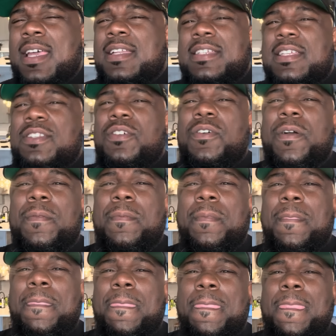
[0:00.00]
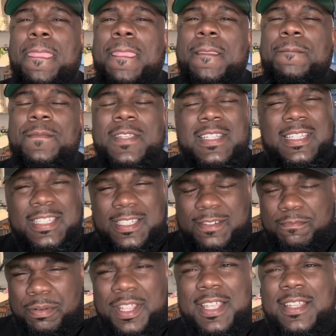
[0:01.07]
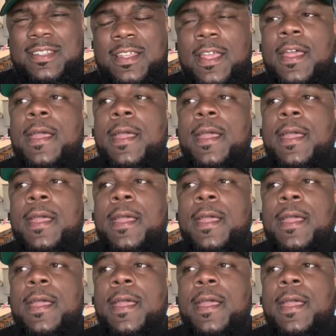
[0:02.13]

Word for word: Just do it. Just please.